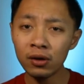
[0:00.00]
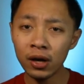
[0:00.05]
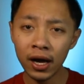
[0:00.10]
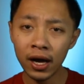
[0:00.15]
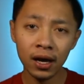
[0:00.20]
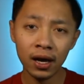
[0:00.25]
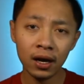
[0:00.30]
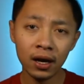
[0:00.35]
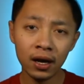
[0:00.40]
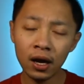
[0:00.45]

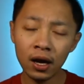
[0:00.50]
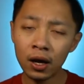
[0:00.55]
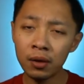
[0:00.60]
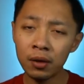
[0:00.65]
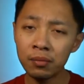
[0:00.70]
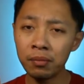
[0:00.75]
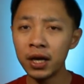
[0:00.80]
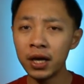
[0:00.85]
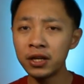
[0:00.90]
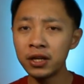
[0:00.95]

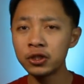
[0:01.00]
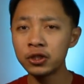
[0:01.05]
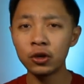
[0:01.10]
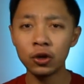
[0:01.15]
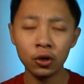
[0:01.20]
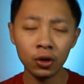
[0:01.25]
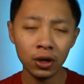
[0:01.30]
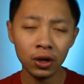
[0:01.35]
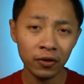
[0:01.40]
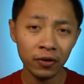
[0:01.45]
and make sure
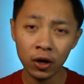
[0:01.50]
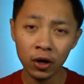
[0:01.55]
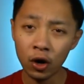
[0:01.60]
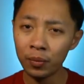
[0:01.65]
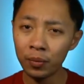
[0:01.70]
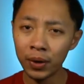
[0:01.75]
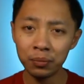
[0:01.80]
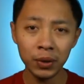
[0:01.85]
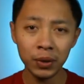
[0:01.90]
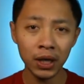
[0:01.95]
you leave a
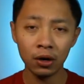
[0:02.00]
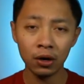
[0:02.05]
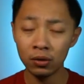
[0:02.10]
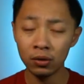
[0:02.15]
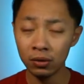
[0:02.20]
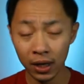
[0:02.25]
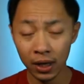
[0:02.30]
comment below.